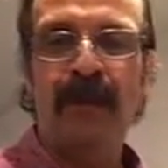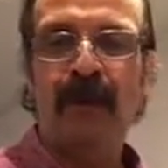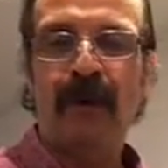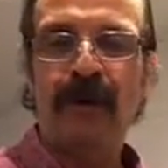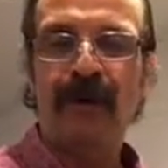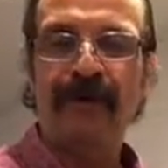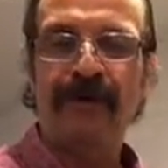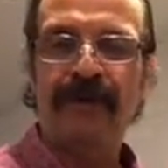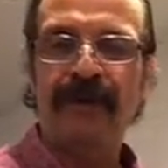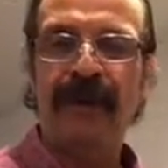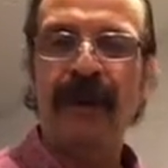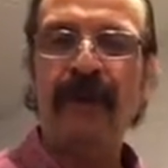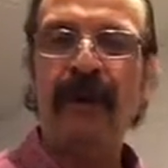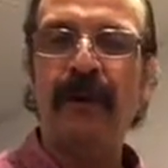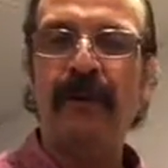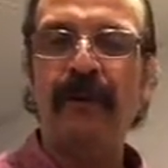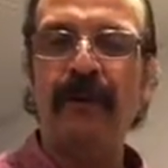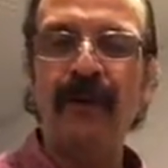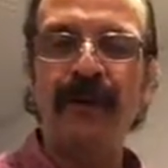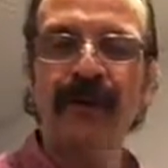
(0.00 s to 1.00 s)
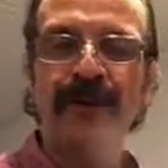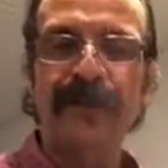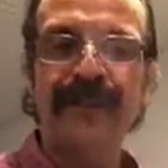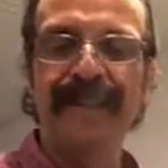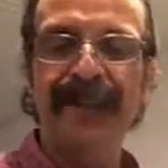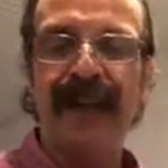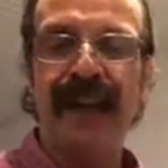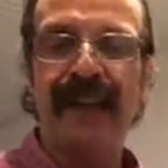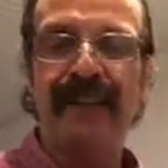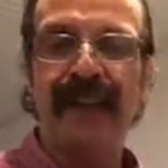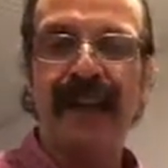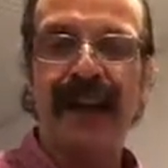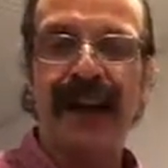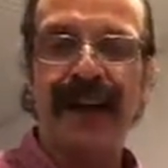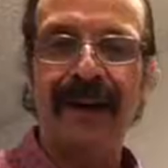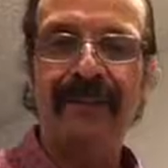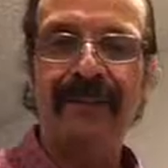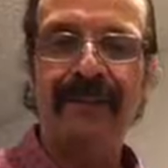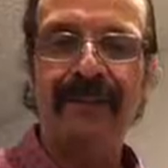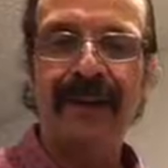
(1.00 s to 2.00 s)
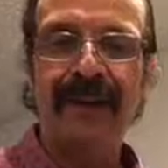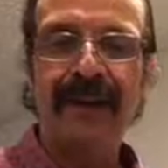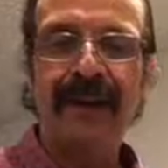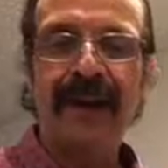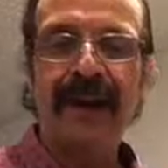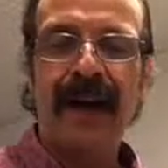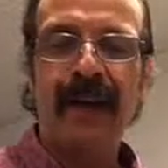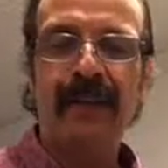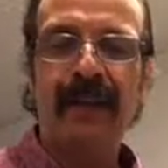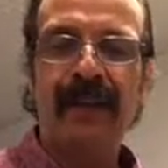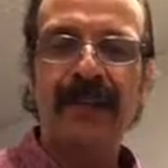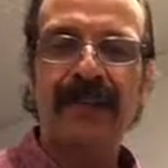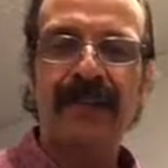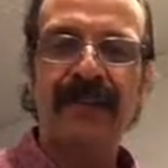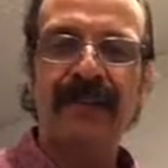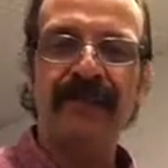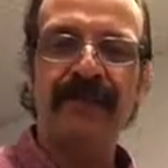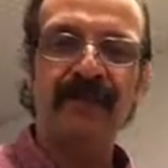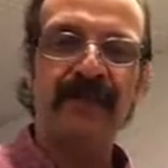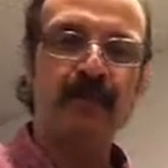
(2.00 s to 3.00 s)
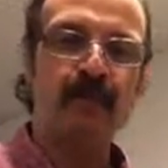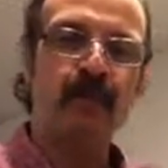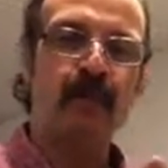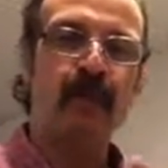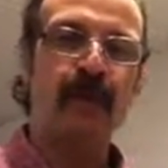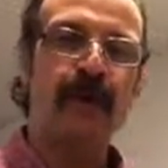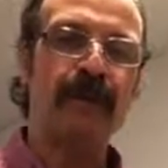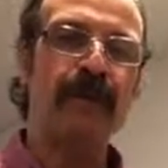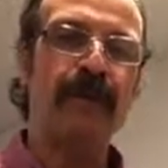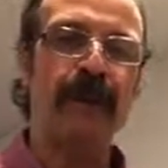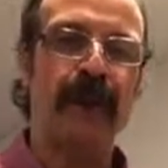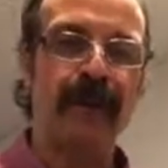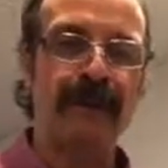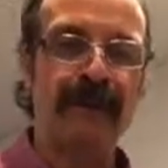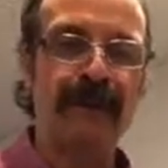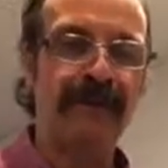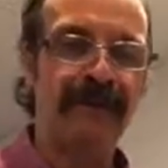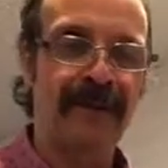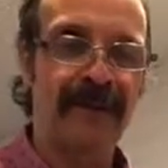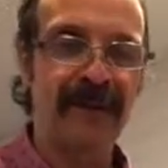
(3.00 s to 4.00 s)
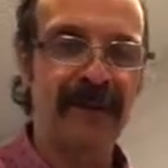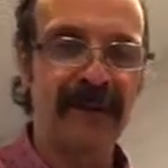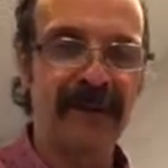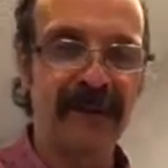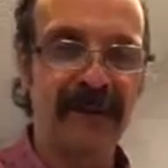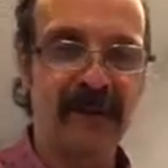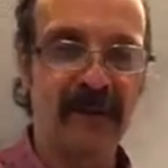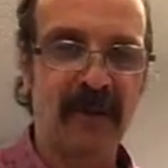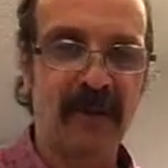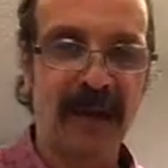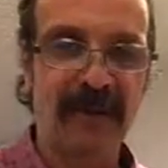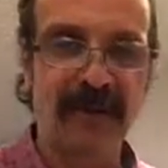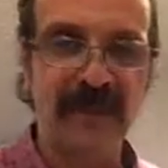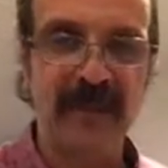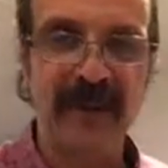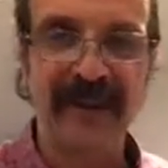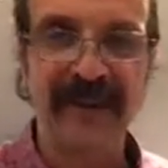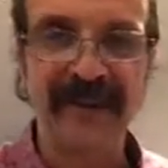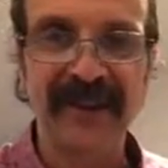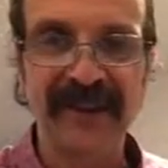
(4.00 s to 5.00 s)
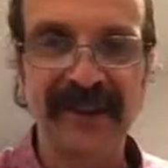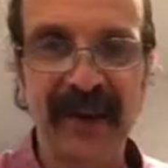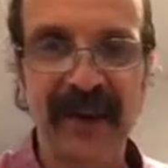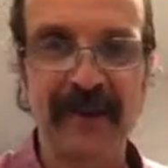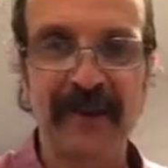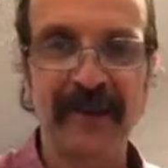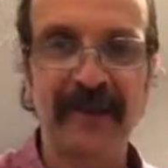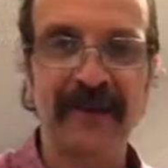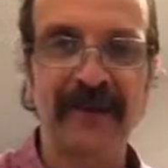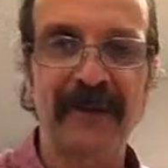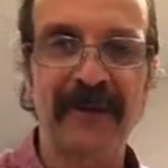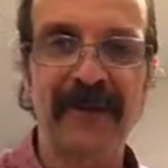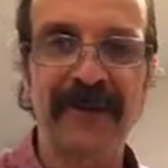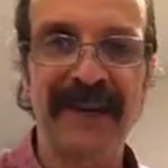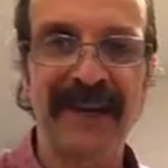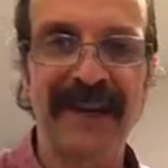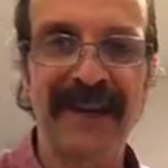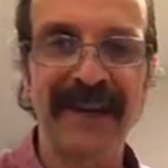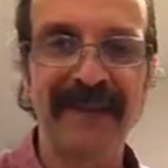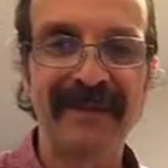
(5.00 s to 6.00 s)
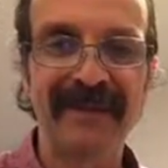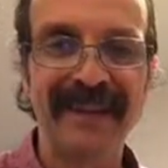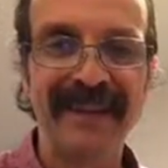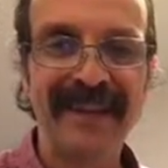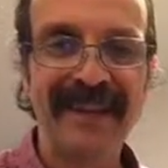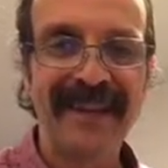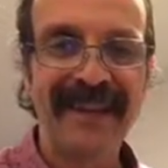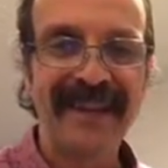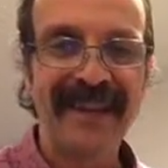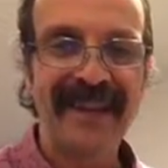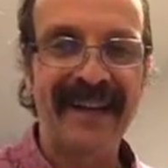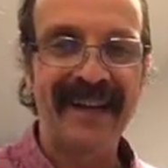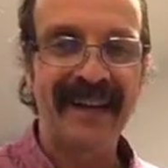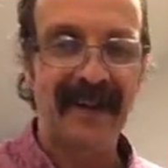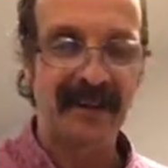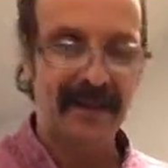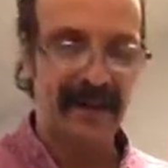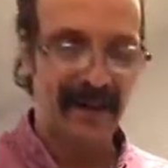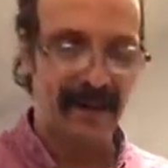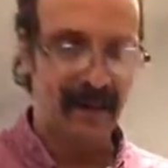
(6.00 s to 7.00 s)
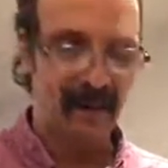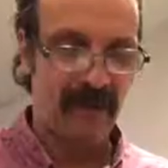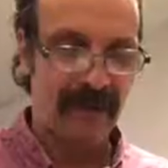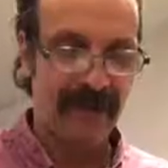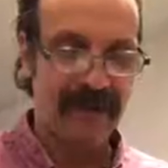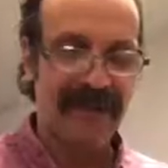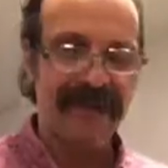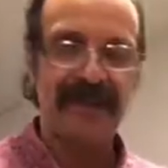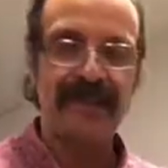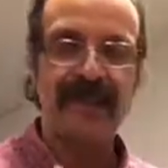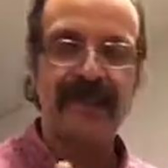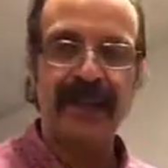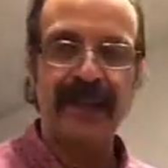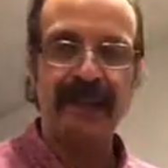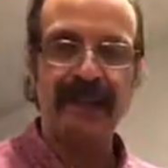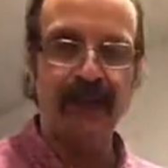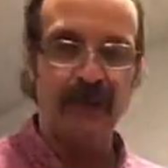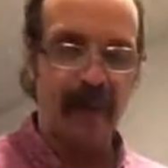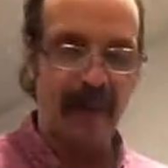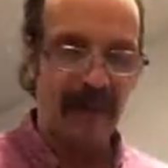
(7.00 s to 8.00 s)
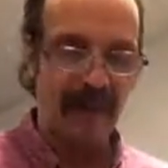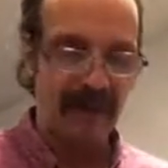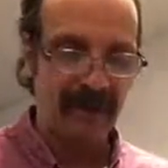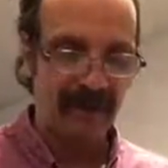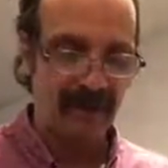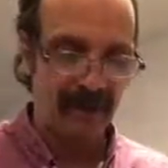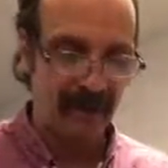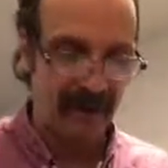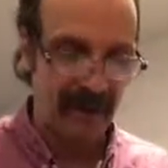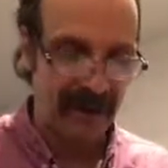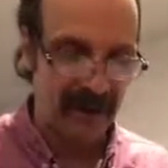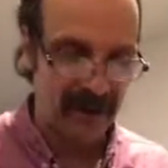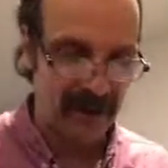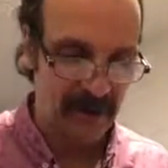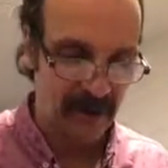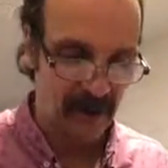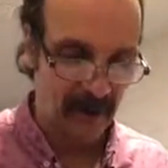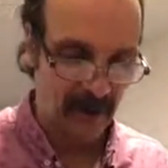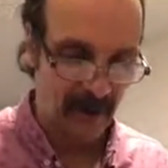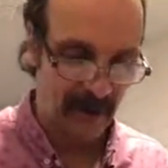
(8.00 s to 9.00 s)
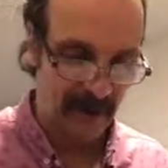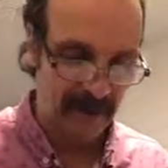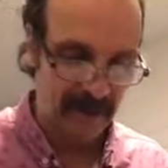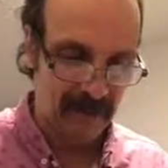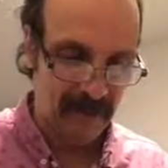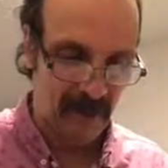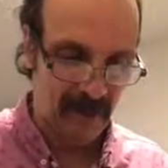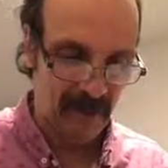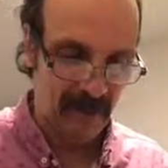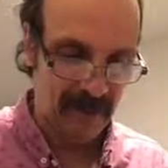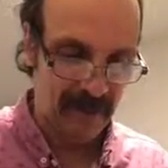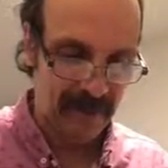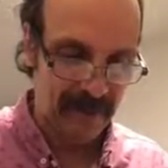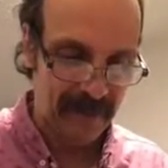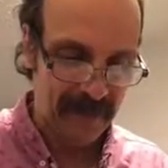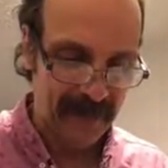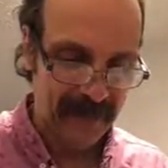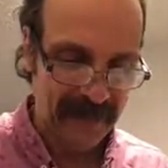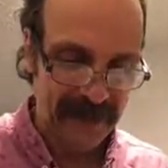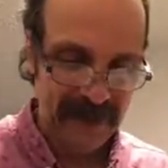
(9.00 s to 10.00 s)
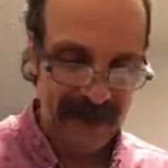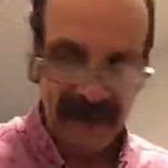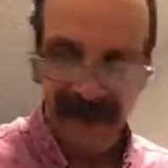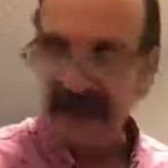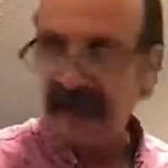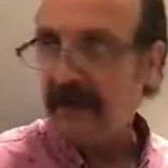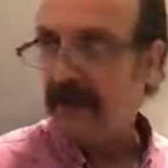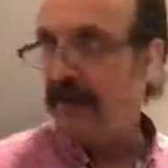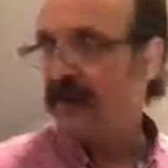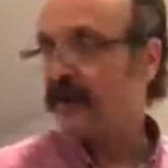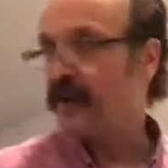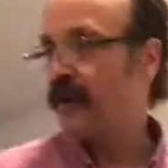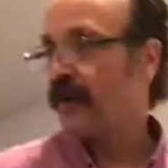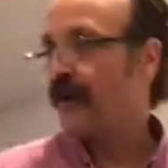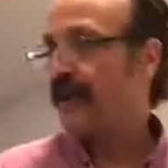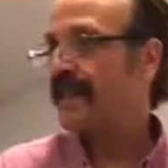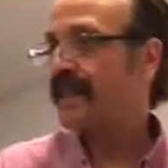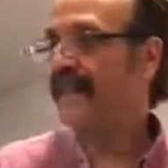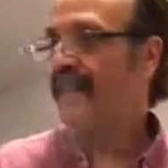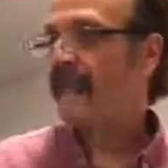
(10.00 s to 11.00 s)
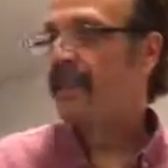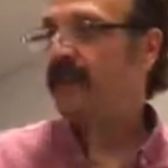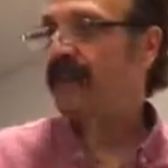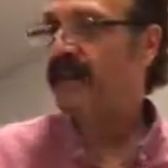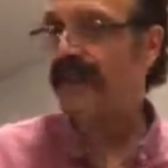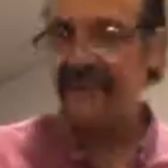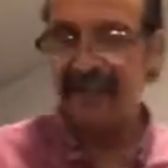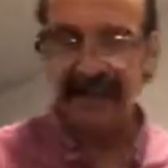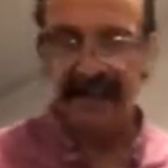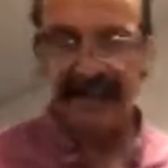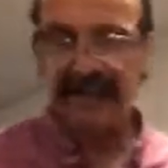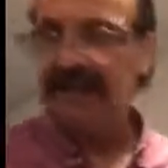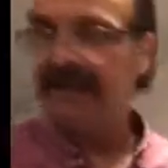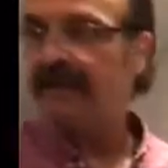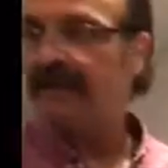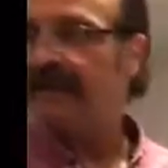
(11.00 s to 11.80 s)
or a video version, not live. I wanted to see if this would work on my phone, so that's why we're trying this out for the first time. And there we go. We're getting that steam going. We're going into a roaring boil, and we'll be turning down the heat